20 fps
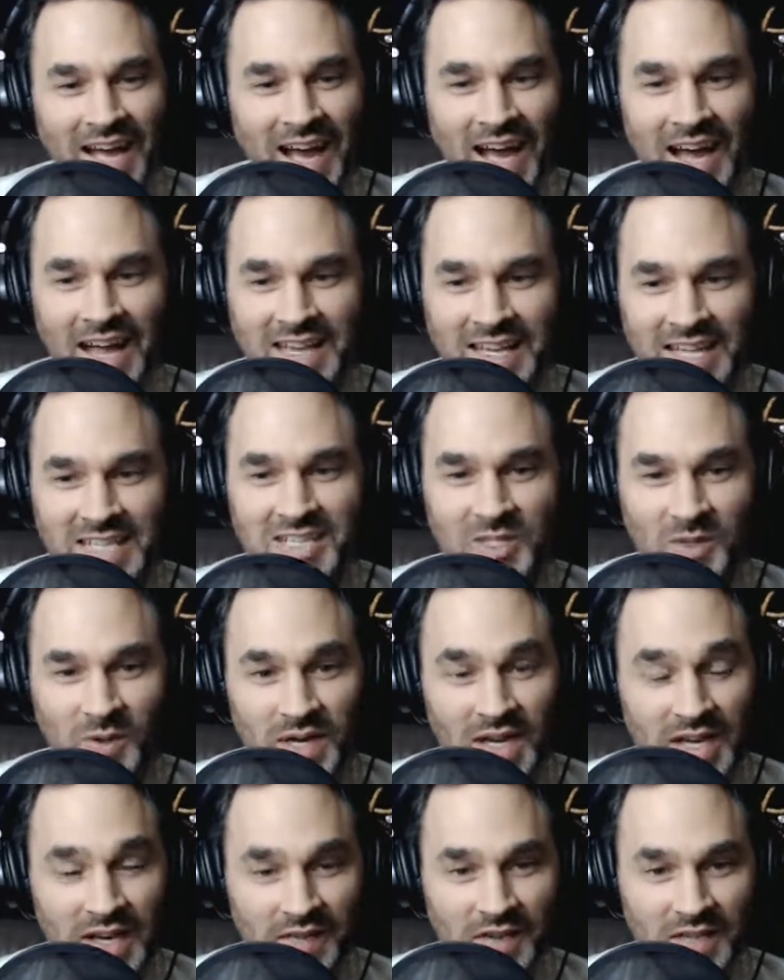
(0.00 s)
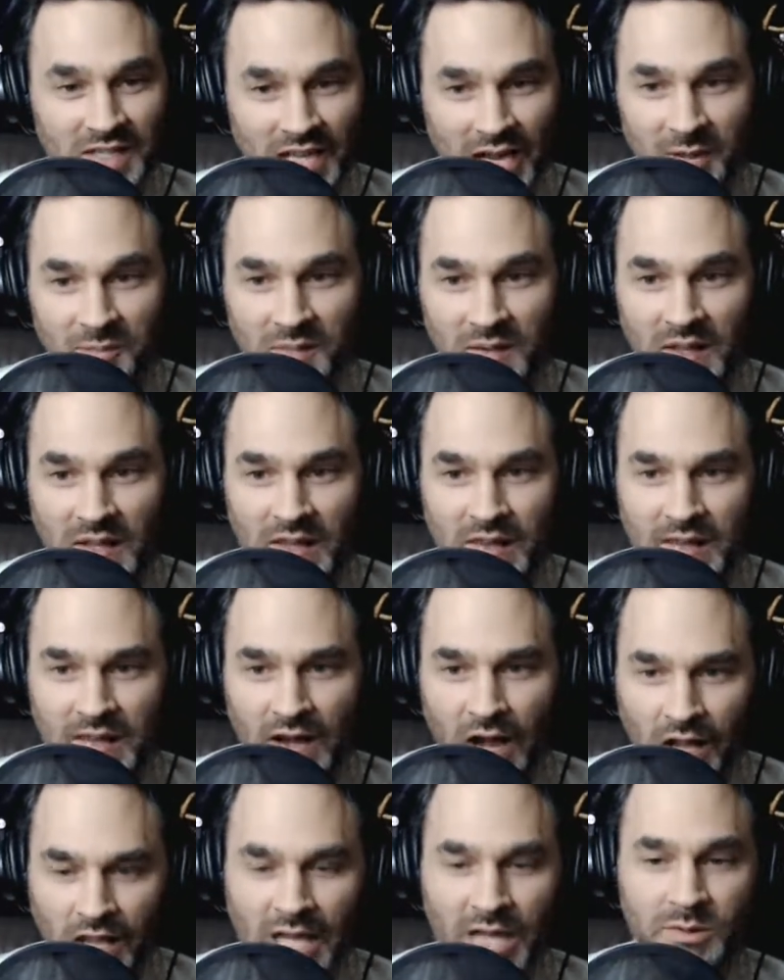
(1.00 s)
Let's do it another time.
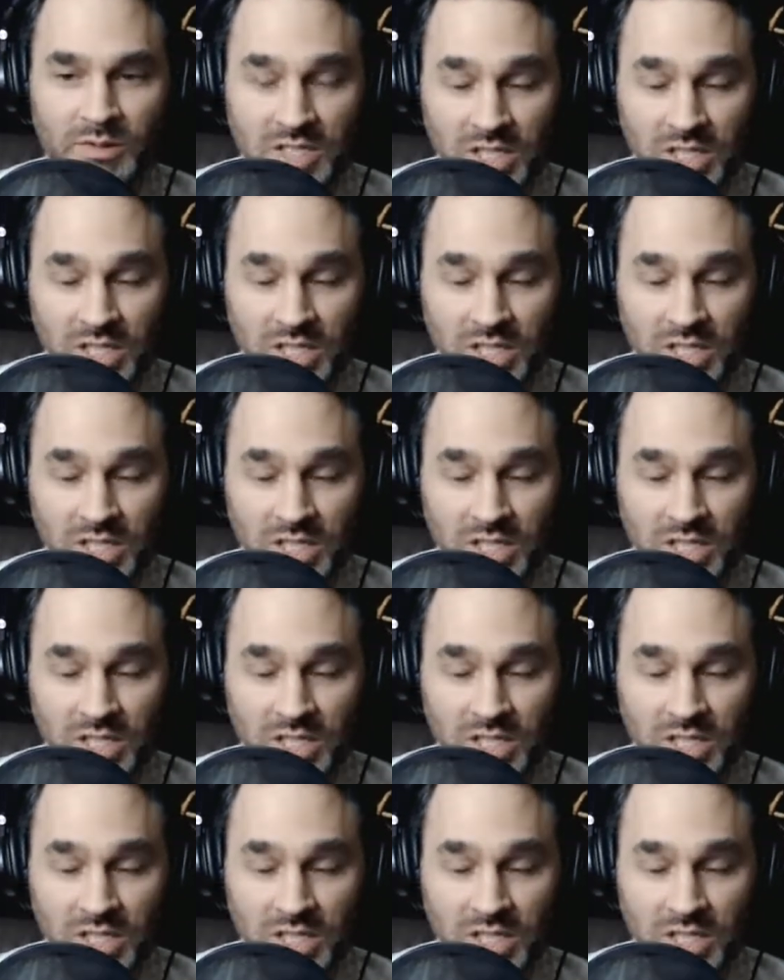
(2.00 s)
All I was